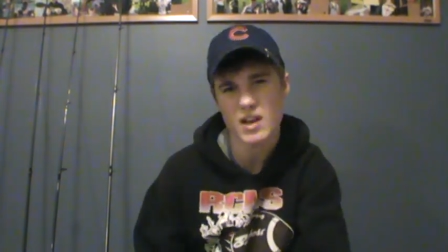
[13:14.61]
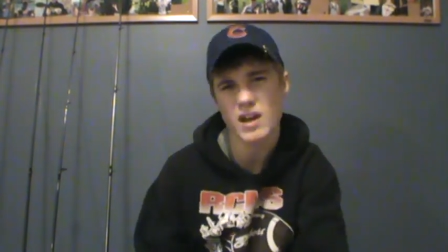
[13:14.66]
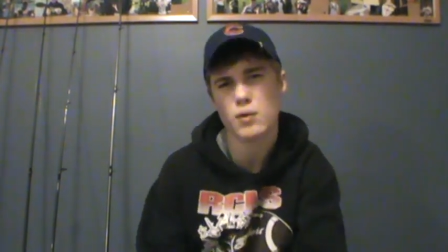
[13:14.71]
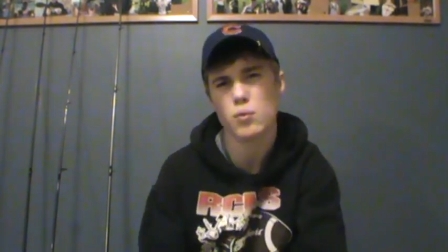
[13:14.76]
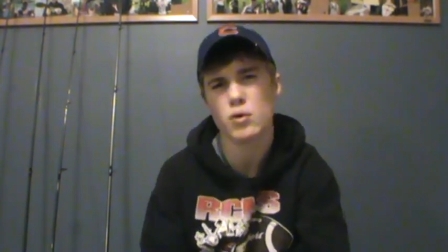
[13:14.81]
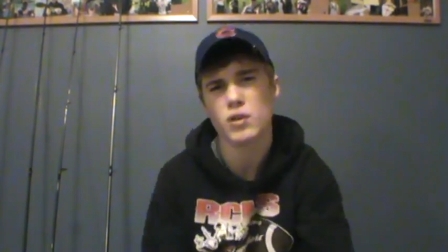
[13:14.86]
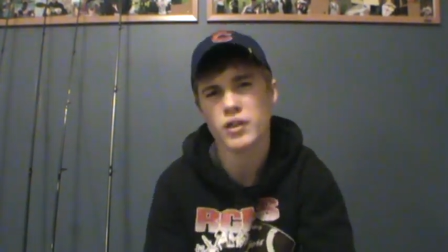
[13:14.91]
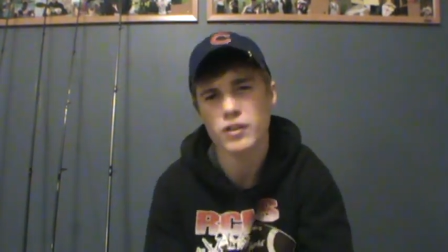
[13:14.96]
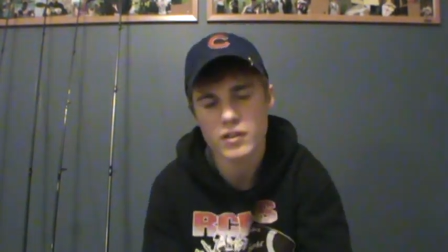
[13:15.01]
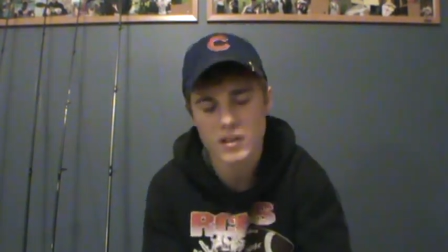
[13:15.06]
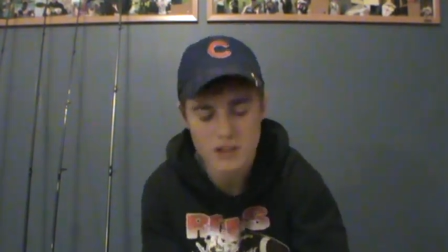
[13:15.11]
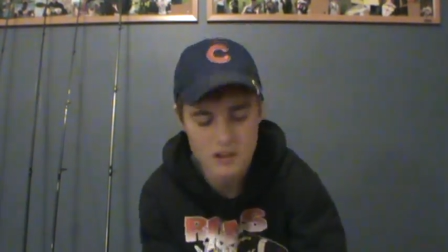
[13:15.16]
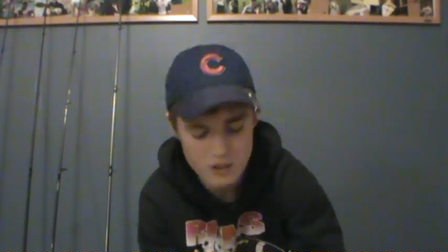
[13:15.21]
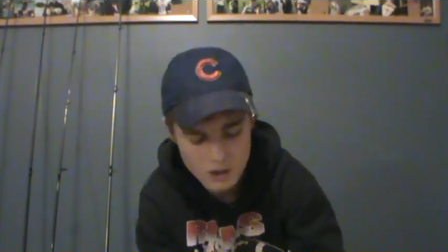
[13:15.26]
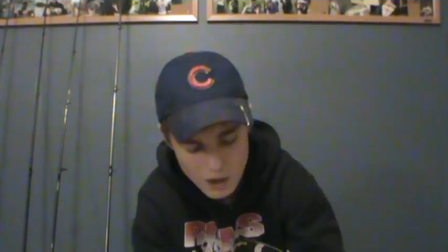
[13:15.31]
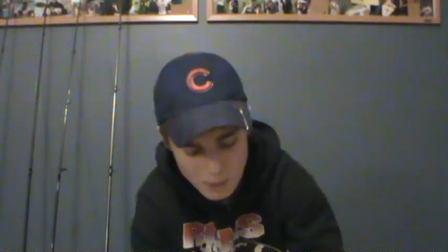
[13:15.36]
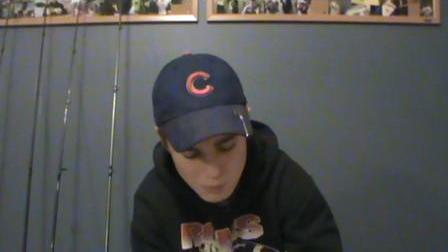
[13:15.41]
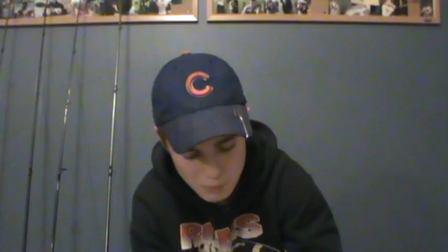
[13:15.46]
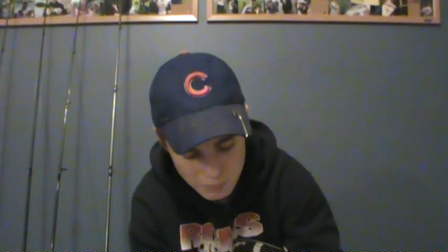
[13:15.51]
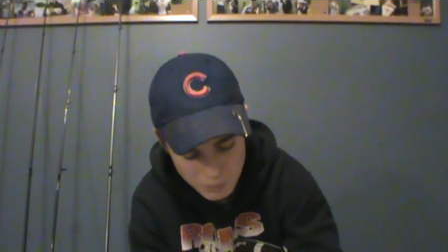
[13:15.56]
I wanted to get a
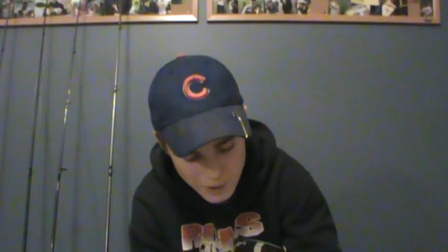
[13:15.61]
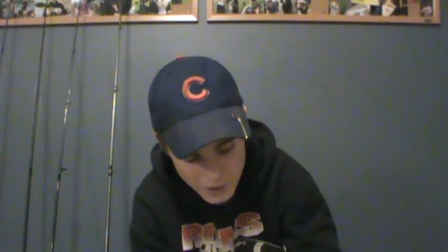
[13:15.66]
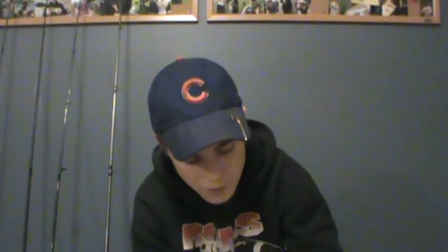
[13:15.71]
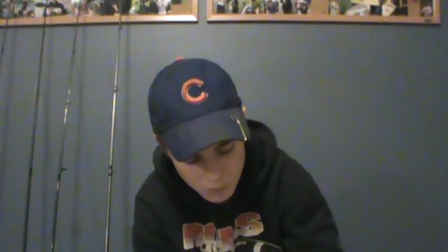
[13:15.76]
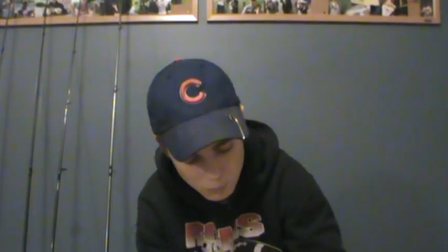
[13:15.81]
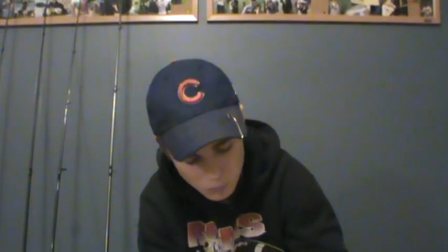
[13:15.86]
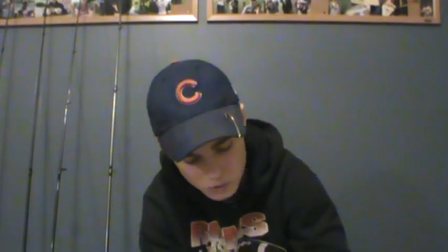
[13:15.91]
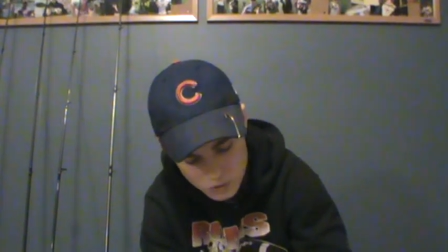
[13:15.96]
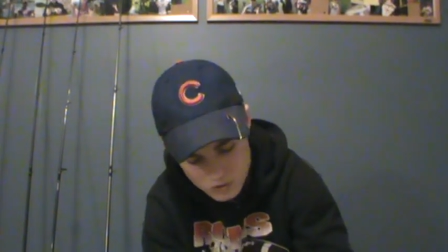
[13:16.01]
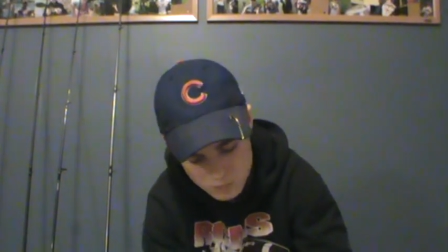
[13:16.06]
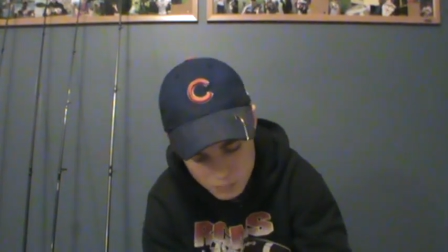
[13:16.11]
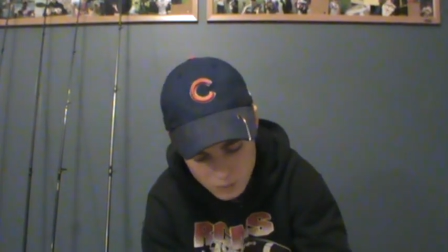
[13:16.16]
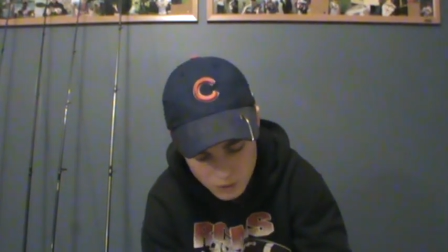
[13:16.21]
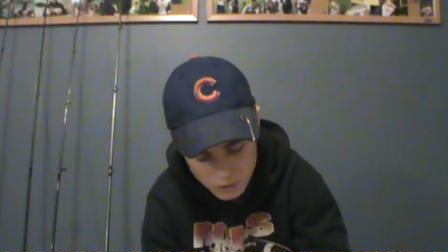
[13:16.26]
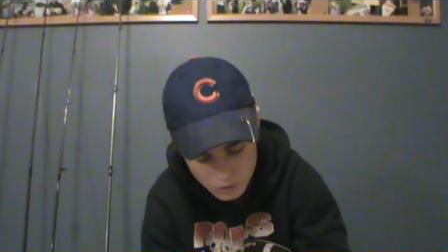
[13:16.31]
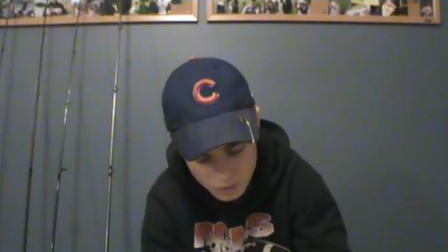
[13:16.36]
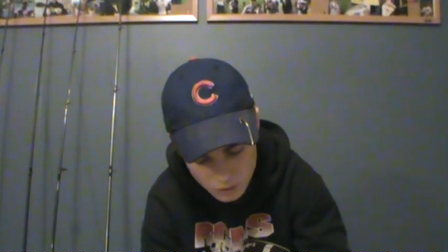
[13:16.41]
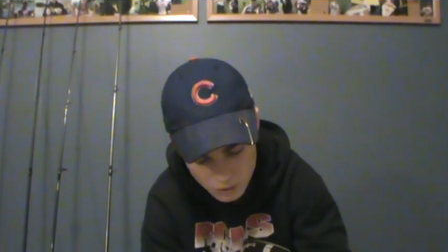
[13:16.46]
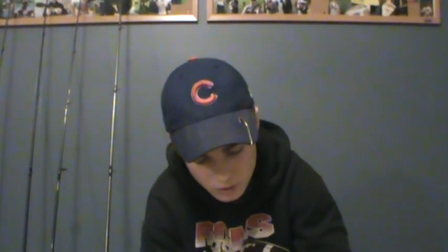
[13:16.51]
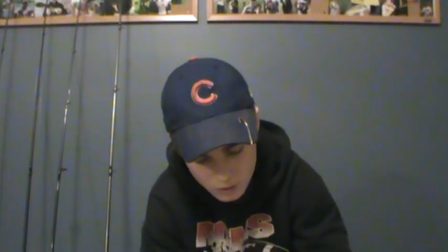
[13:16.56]
couple brown ones,
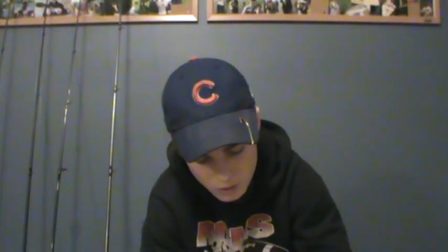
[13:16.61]
but